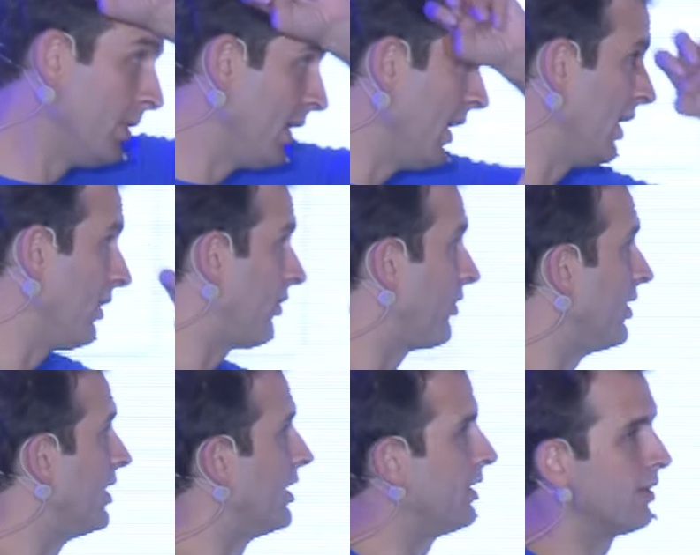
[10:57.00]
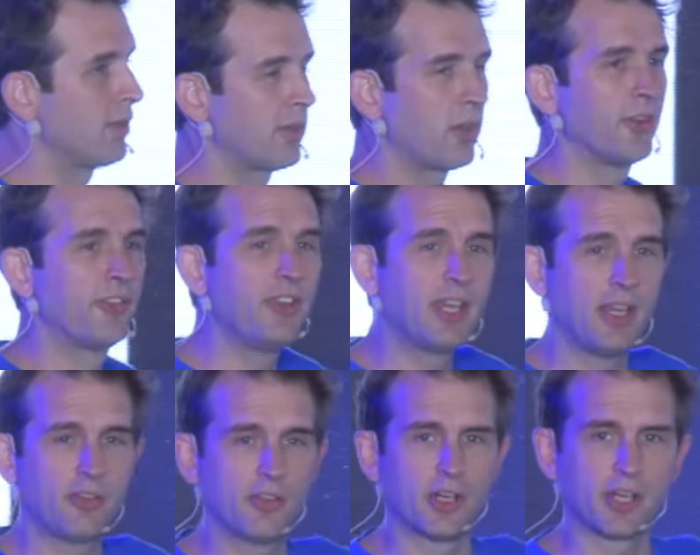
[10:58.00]
And it's uh, called
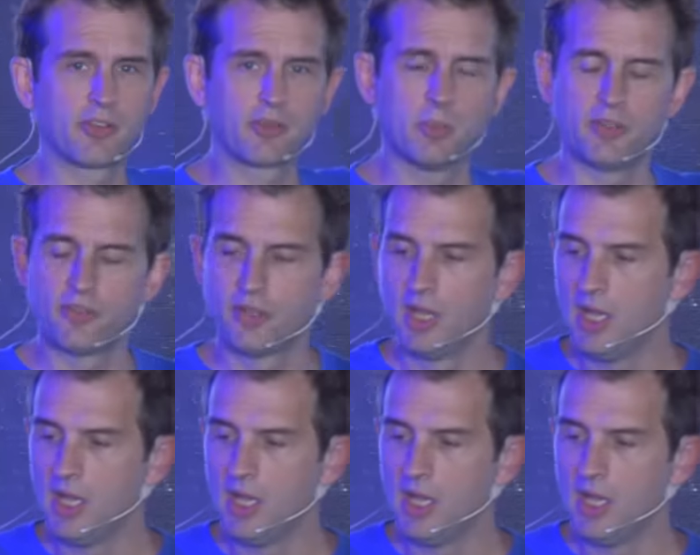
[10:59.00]
zk-SNARKs, which